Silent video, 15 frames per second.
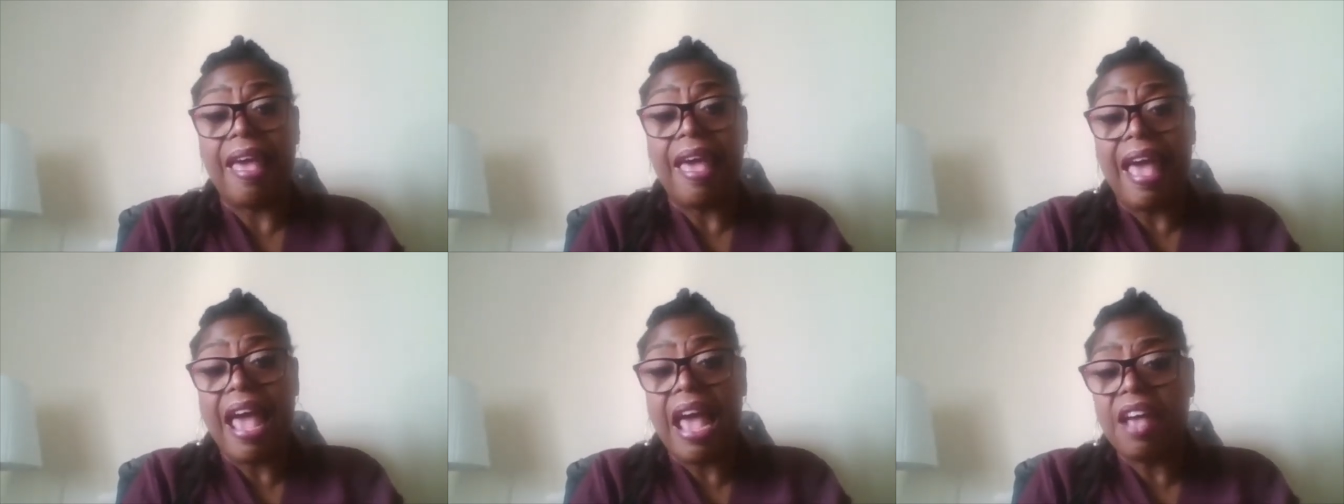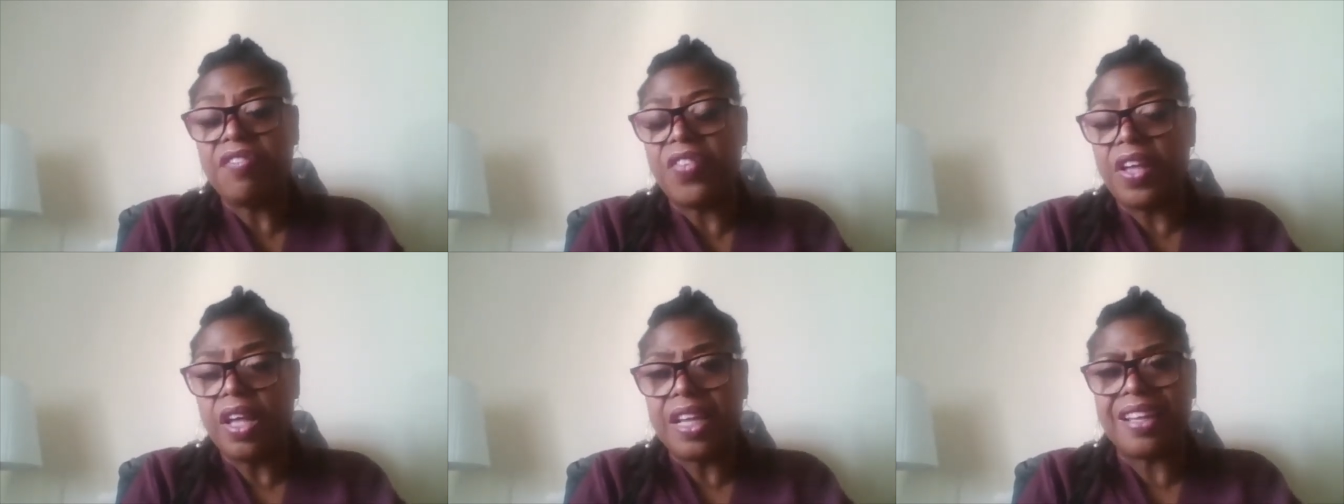have
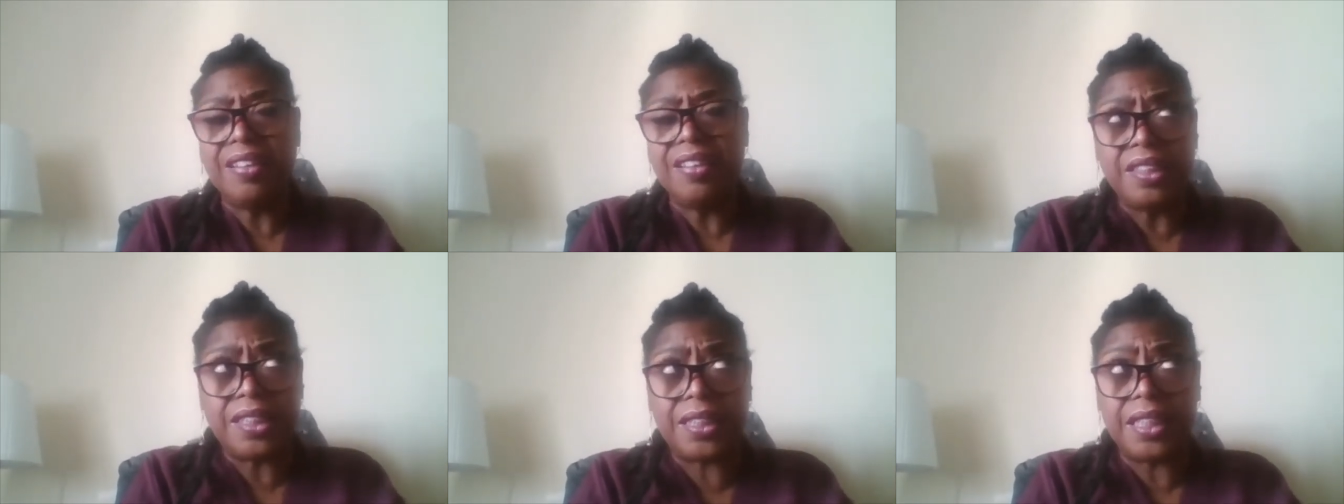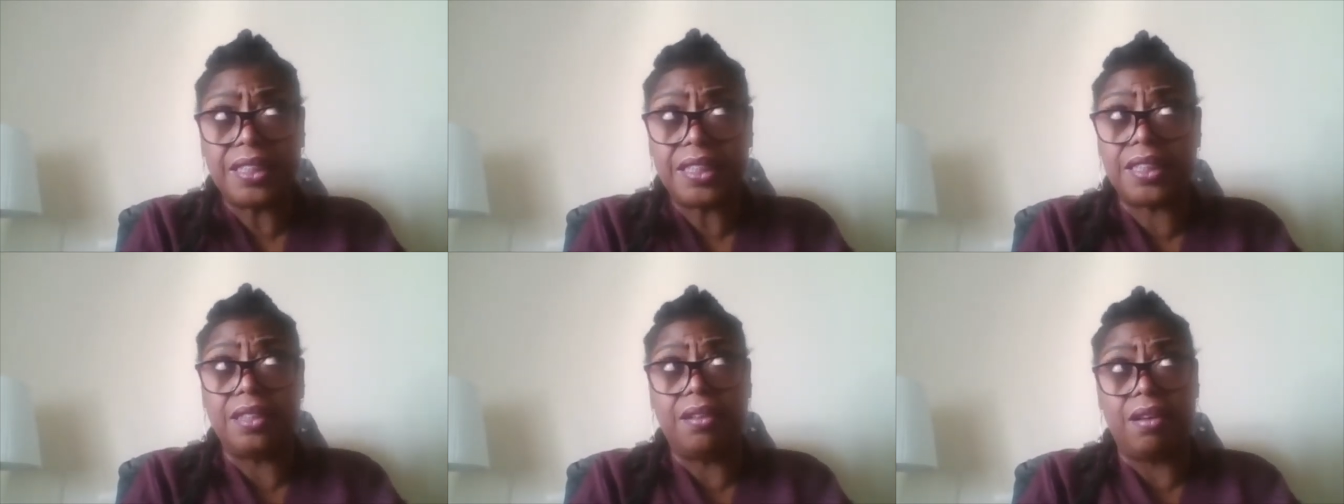
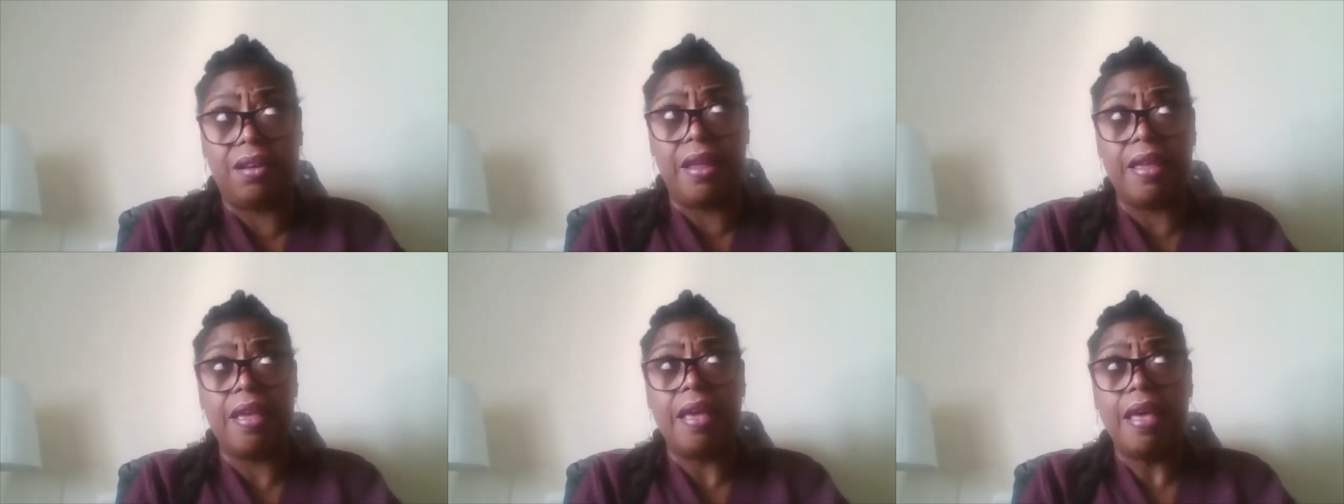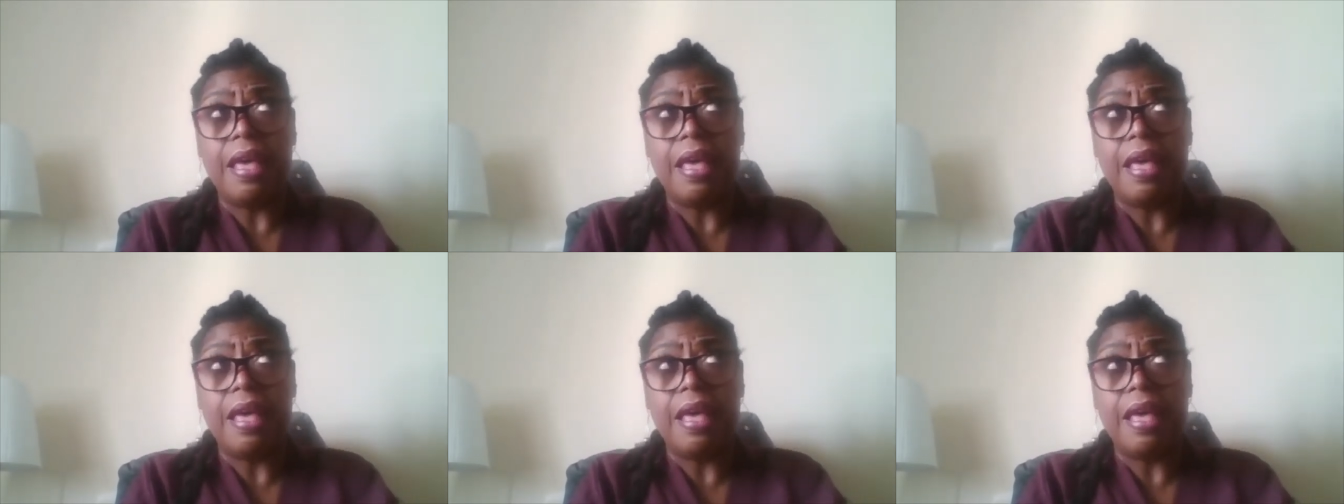consistently